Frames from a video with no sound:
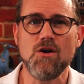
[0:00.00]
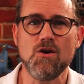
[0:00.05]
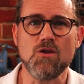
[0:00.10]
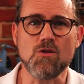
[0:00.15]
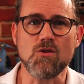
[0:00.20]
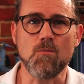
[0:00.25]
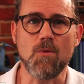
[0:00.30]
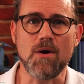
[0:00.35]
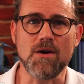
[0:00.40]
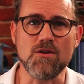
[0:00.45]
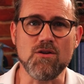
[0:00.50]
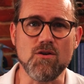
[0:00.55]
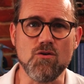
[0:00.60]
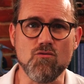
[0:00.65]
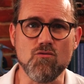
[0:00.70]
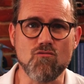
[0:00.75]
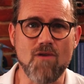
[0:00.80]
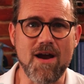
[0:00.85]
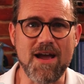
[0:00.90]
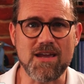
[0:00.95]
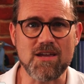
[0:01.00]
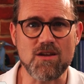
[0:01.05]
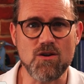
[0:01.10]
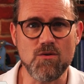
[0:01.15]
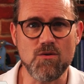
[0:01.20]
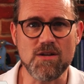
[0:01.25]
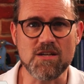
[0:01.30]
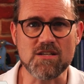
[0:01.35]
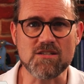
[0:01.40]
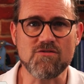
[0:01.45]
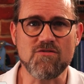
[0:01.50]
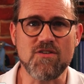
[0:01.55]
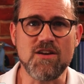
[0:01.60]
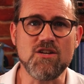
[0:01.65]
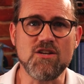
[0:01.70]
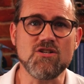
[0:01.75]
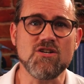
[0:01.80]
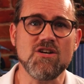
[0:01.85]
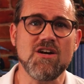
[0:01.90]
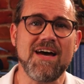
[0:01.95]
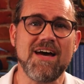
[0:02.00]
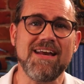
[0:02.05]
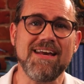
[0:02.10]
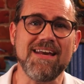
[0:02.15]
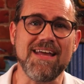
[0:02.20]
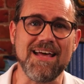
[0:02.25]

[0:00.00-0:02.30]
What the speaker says: The 1 new rack units feature an